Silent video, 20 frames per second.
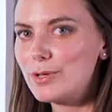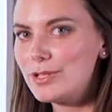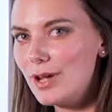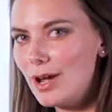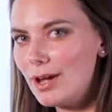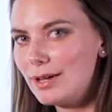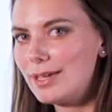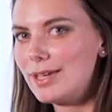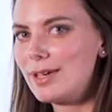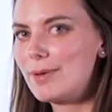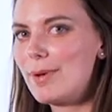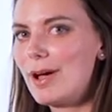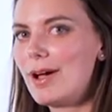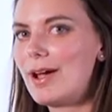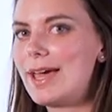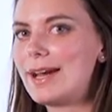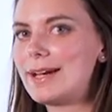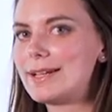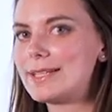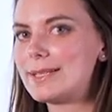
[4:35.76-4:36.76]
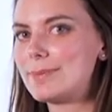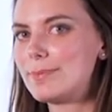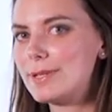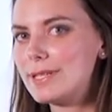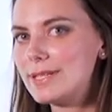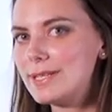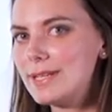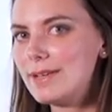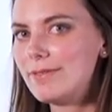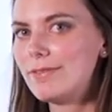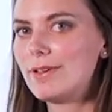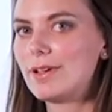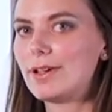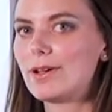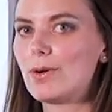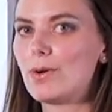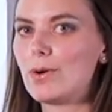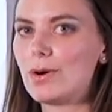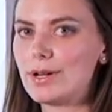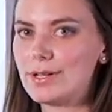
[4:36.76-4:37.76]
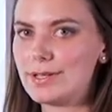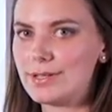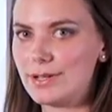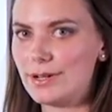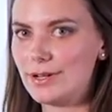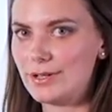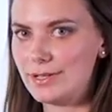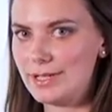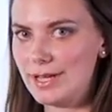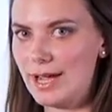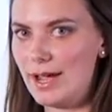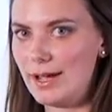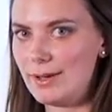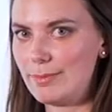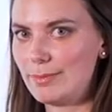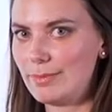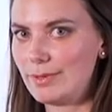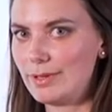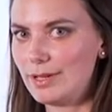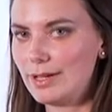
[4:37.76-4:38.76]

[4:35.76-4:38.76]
we're talking about at a specific or a certain time.